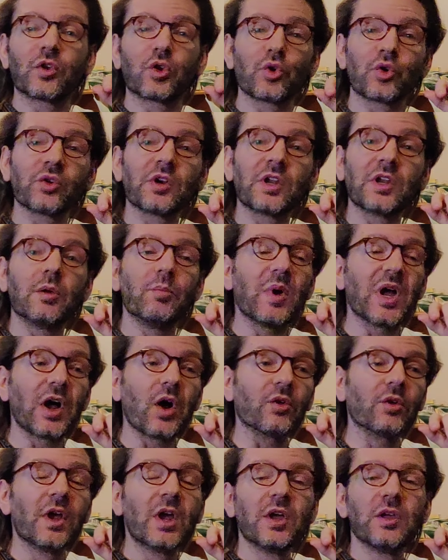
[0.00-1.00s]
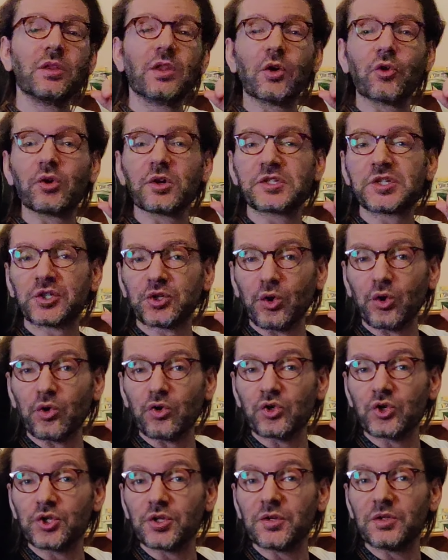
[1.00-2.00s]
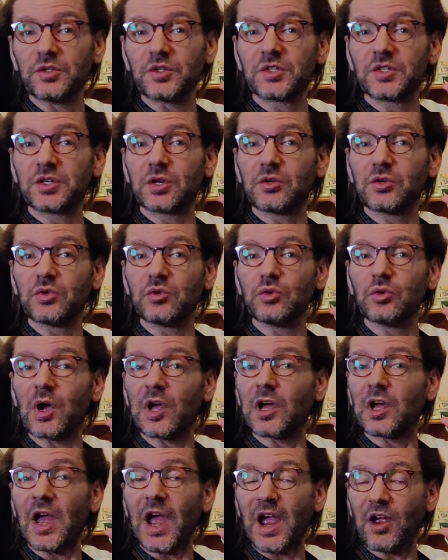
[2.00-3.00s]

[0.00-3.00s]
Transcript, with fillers: learning about their excursions to uh,